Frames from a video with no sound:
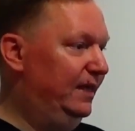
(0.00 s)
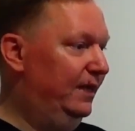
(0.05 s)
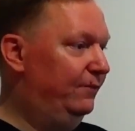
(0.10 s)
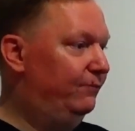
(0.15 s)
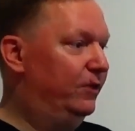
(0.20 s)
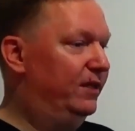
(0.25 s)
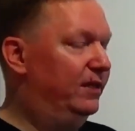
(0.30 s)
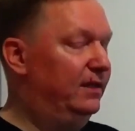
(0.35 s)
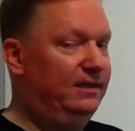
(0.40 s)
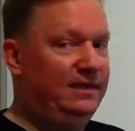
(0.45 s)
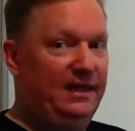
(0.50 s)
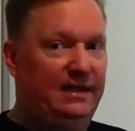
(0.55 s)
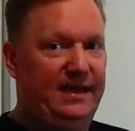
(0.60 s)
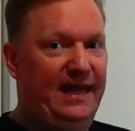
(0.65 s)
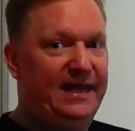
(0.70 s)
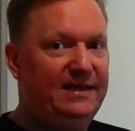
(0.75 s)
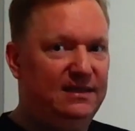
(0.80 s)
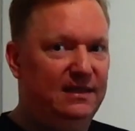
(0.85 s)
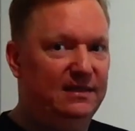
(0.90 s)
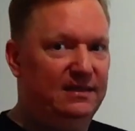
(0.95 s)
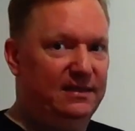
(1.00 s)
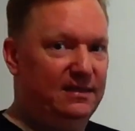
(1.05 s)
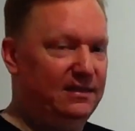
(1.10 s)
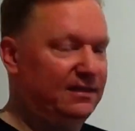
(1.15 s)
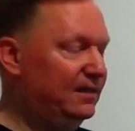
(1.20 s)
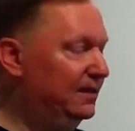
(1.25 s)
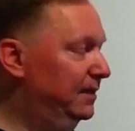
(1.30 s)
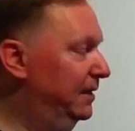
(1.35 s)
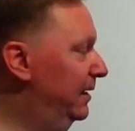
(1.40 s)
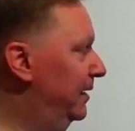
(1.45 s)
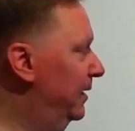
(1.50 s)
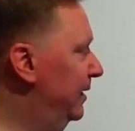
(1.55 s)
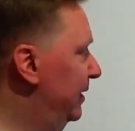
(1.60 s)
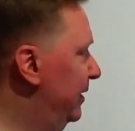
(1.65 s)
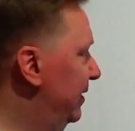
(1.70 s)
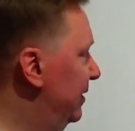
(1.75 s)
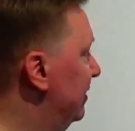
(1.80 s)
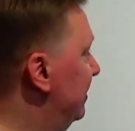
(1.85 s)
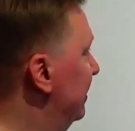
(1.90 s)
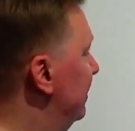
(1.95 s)
everything that accesses
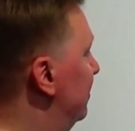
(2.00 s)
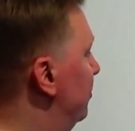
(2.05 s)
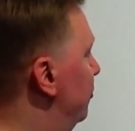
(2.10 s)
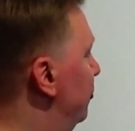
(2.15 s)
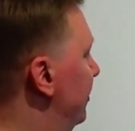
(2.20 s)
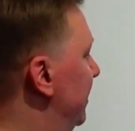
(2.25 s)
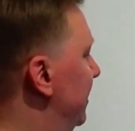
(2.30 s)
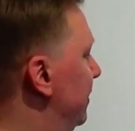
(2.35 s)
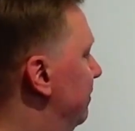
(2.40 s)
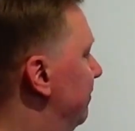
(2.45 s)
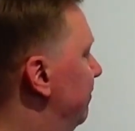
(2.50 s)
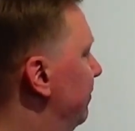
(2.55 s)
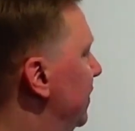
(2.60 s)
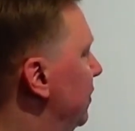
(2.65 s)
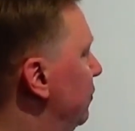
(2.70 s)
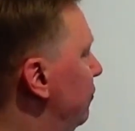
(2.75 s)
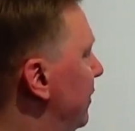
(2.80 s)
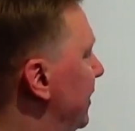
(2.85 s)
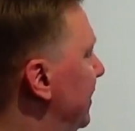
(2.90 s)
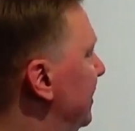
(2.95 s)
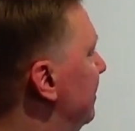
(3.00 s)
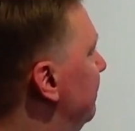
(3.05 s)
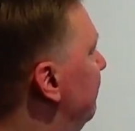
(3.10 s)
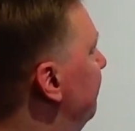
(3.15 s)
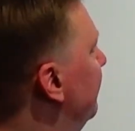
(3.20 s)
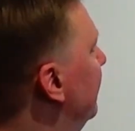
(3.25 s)
this tree, right?